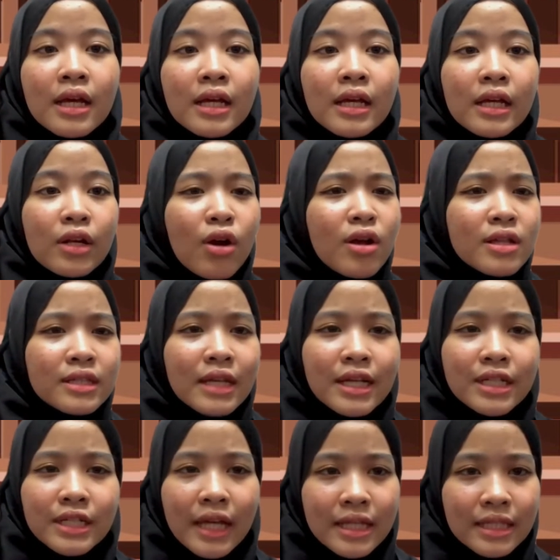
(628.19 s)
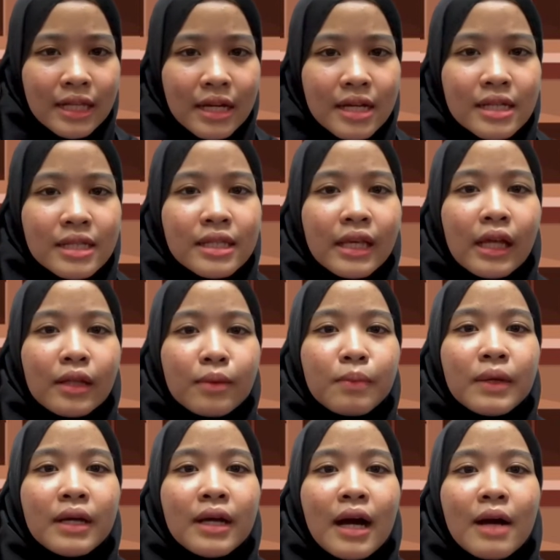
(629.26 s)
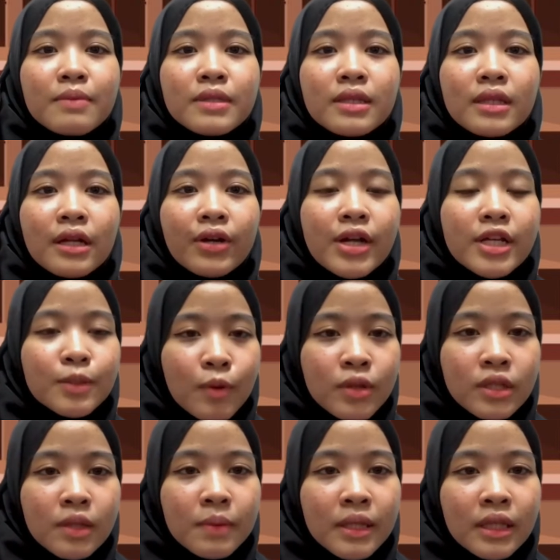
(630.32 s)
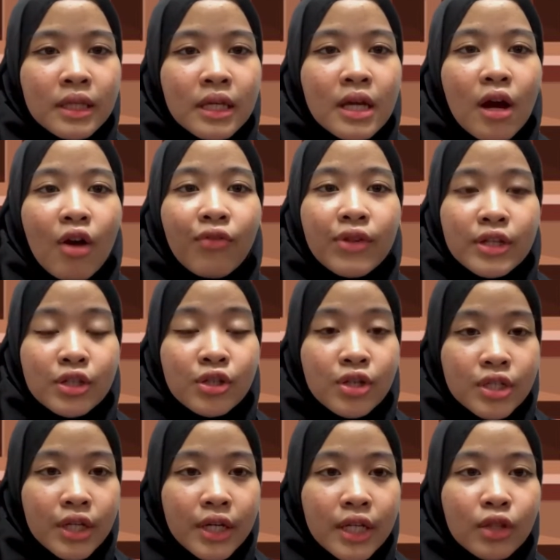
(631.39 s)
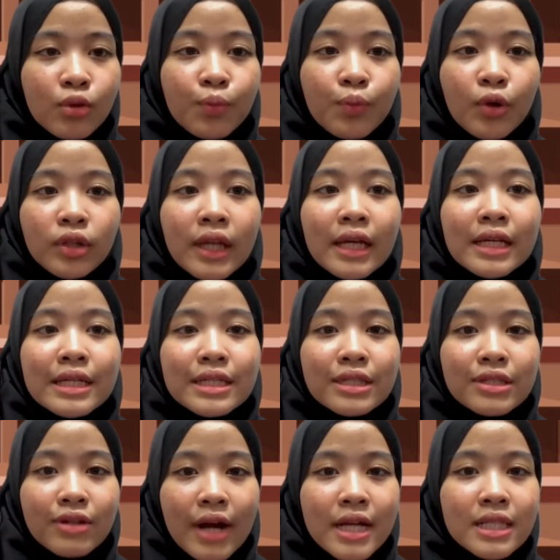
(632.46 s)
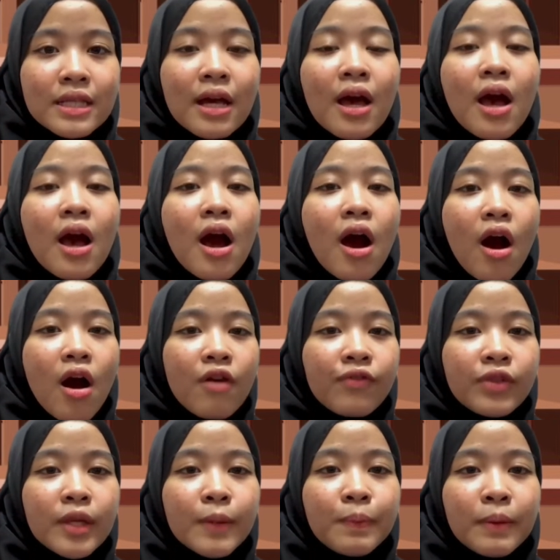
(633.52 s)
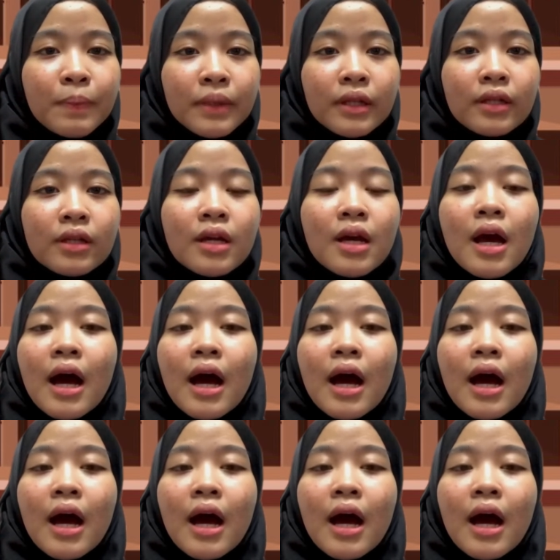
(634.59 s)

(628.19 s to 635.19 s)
In all such cases, it becomes the responsibility of the judiciary to protect his rights of the people.